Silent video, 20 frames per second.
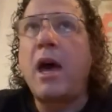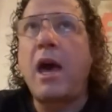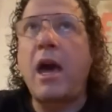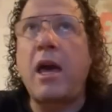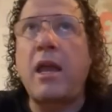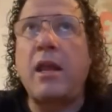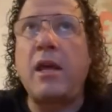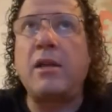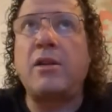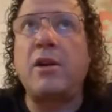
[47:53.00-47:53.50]

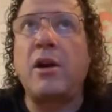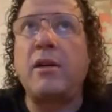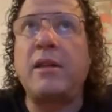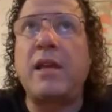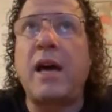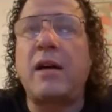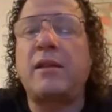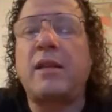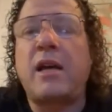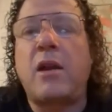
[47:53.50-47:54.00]
And it
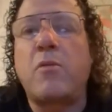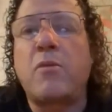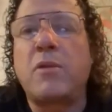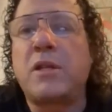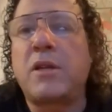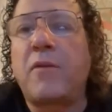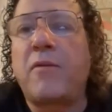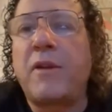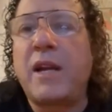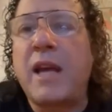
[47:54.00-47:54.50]
turned out that it
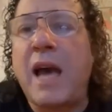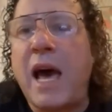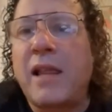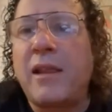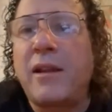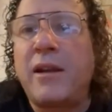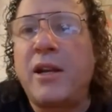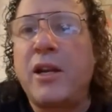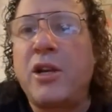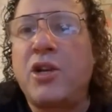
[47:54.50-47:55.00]
was a
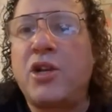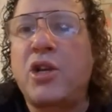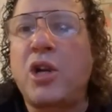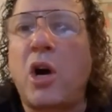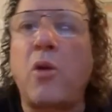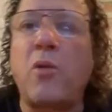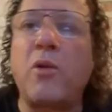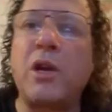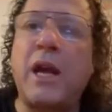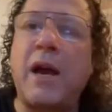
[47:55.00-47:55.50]
reality
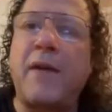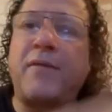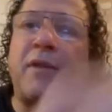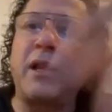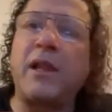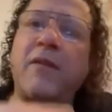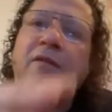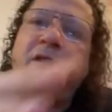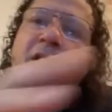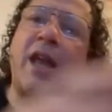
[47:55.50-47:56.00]
show and you have
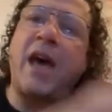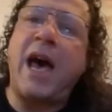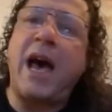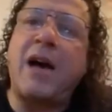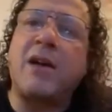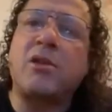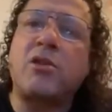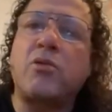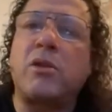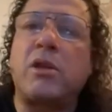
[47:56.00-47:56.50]
to live in the
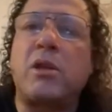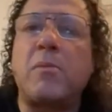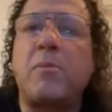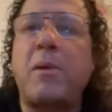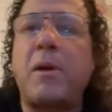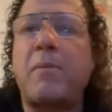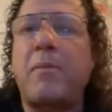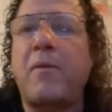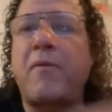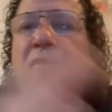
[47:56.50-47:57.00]
house with the
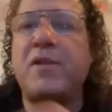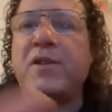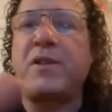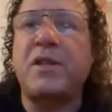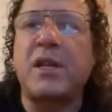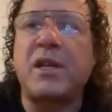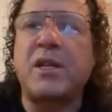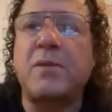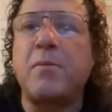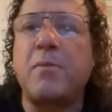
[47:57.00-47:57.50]
people for
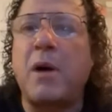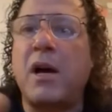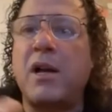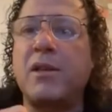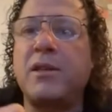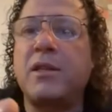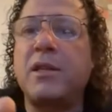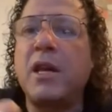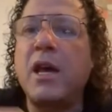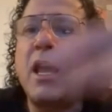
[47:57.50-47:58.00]
6
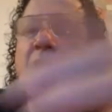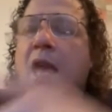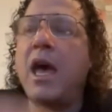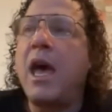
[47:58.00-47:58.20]
months.